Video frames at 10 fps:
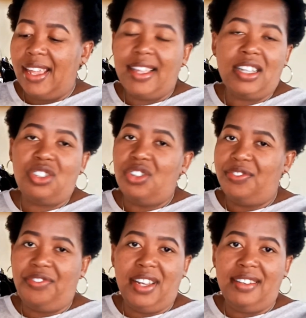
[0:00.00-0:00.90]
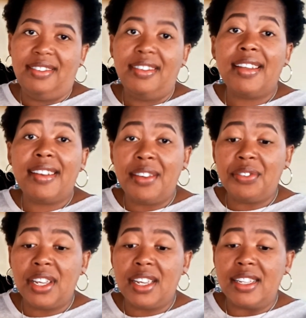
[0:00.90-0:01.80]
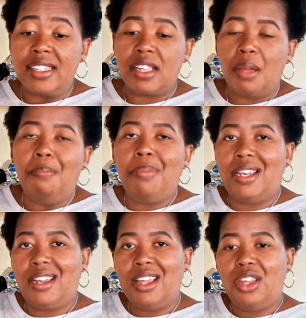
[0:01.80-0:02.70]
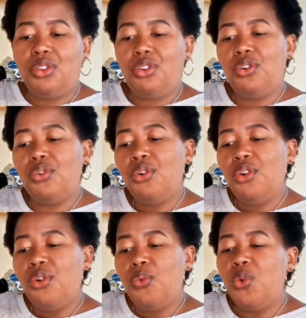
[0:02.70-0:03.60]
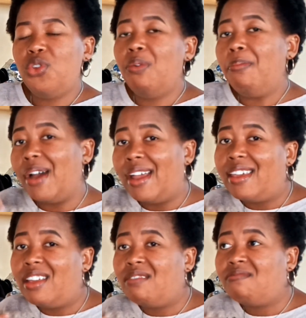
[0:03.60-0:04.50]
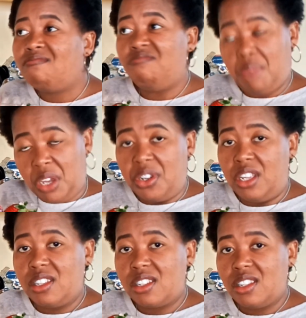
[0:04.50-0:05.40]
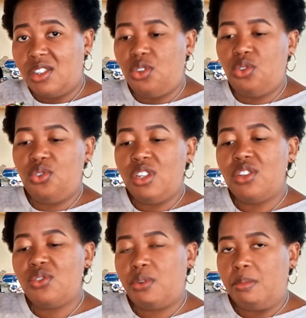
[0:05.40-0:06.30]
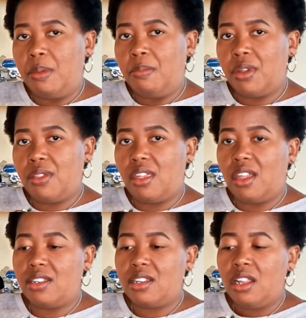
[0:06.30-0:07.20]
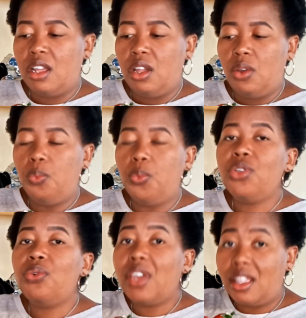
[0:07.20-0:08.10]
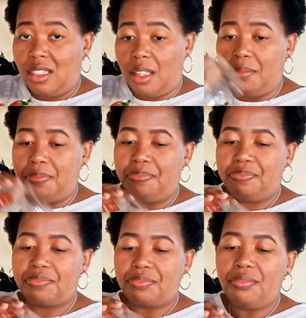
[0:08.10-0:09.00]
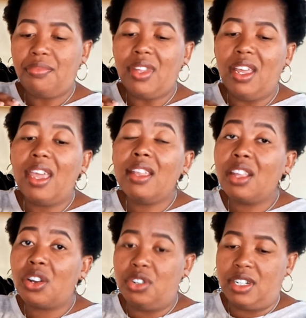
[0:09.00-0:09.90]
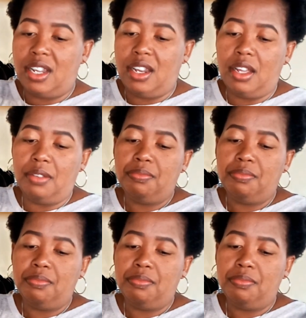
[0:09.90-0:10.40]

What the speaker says: That's not fun. That never is. But when you're buying berries, you need to remember that when you get them in the container,